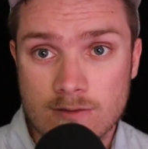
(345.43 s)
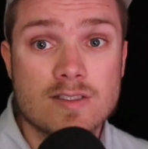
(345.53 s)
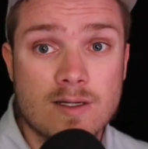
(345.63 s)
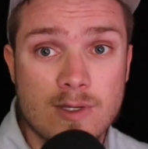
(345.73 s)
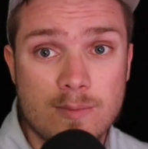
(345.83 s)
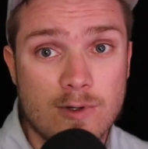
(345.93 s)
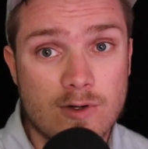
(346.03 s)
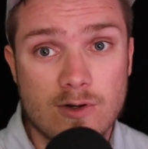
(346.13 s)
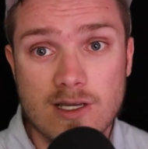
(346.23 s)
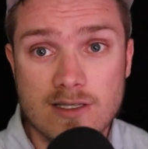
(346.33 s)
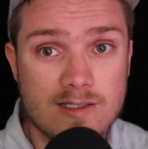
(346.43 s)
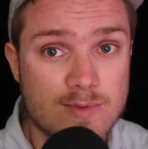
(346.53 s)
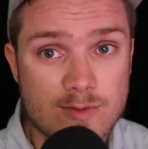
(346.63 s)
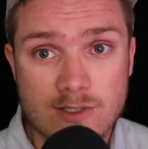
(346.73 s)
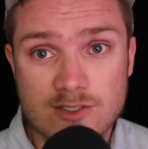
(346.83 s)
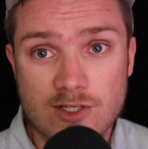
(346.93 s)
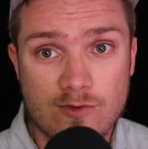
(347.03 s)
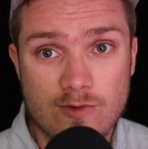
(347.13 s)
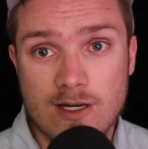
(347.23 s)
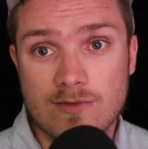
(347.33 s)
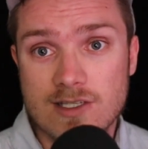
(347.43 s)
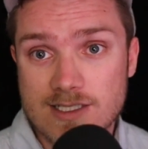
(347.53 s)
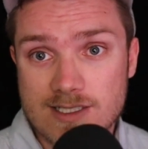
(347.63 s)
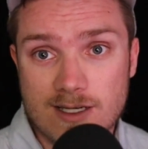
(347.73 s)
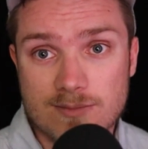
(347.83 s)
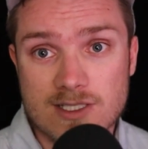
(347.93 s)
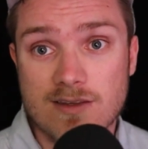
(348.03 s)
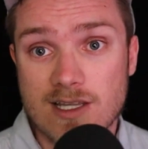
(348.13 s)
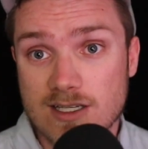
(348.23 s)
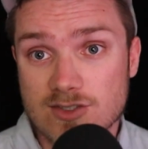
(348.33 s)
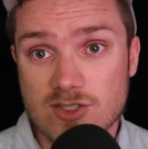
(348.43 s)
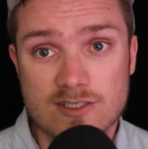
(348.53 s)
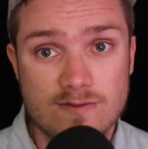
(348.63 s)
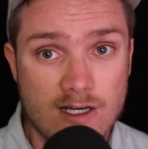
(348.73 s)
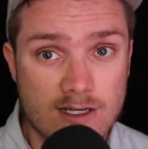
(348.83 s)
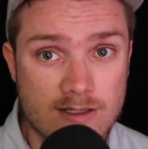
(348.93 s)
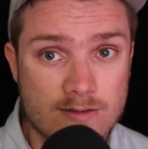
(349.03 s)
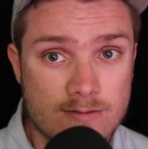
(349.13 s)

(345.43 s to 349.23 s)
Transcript: Some people are going to end up switching around these steps, and that is just fine.